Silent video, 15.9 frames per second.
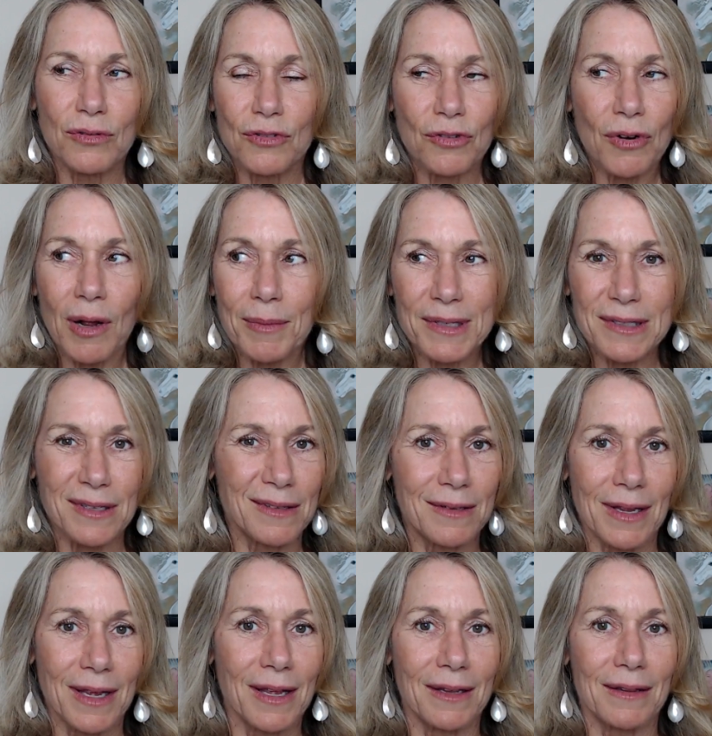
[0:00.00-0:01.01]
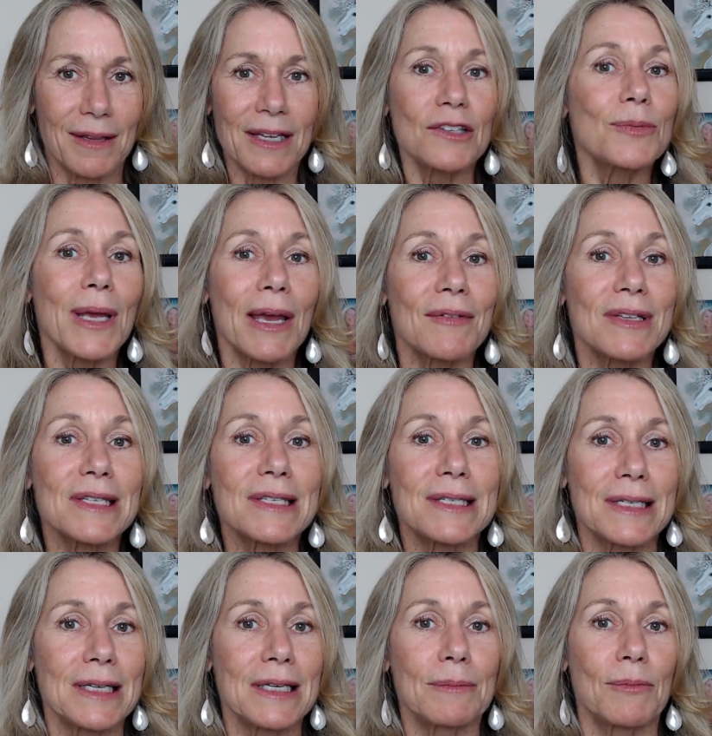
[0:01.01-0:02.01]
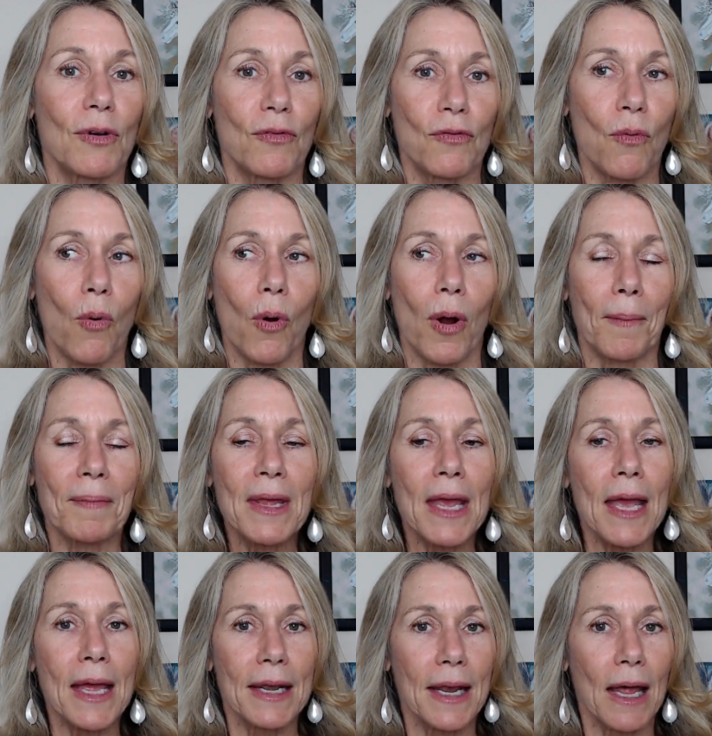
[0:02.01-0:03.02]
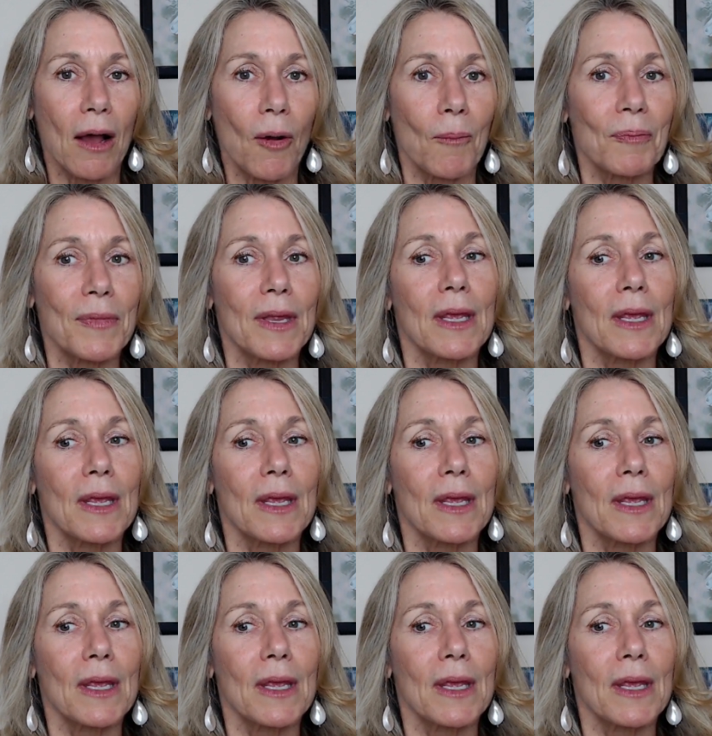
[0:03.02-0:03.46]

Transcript: traumas and things we haven't seen before. Now,